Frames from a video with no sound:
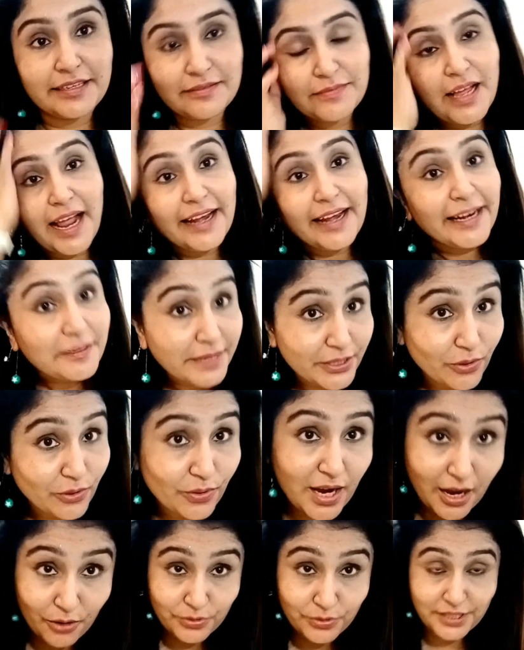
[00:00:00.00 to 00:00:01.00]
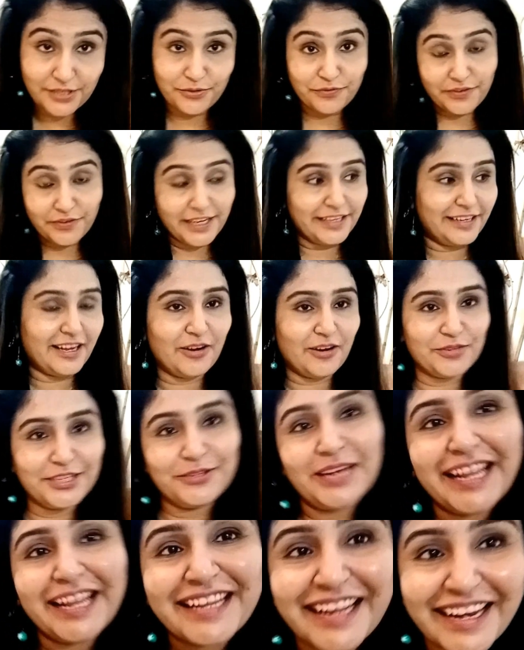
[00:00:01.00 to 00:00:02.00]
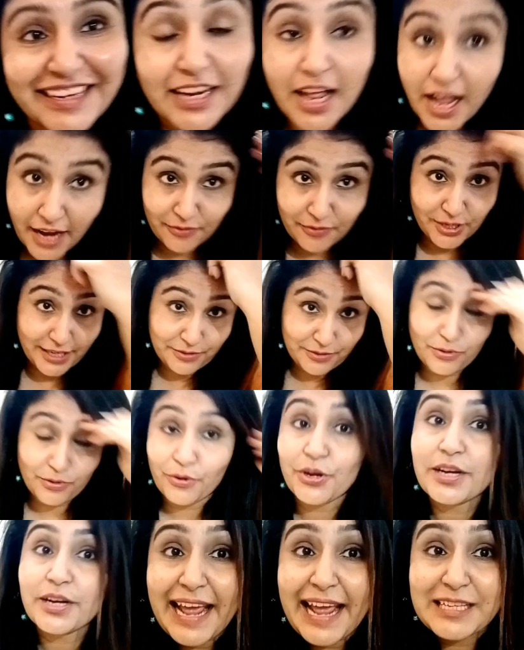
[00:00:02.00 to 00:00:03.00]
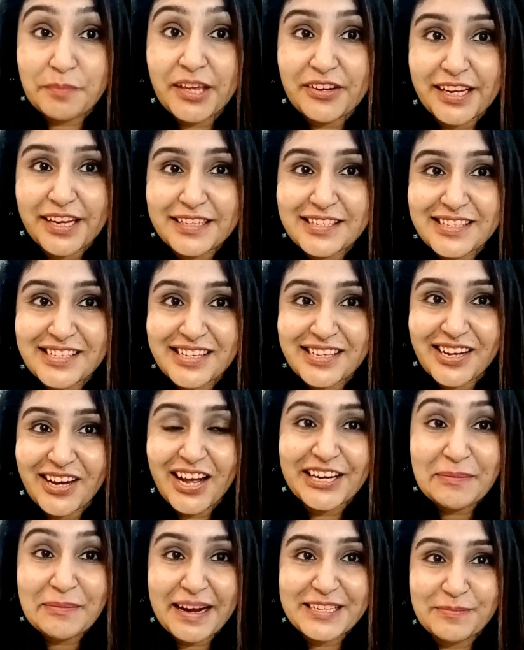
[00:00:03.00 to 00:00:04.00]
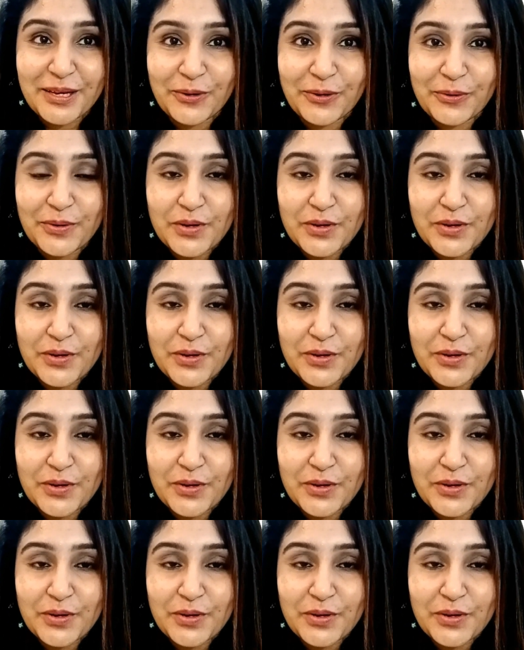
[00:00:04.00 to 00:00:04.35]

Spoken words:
And let me know, how did you feel? How did you like it? I would like to know your experience. Comments below.